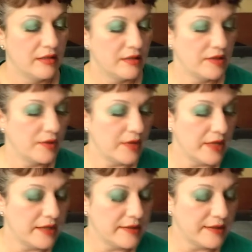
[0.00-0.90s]
So
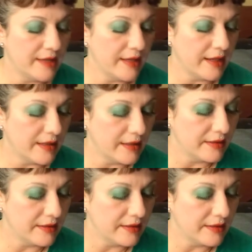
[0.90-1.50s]
that's like,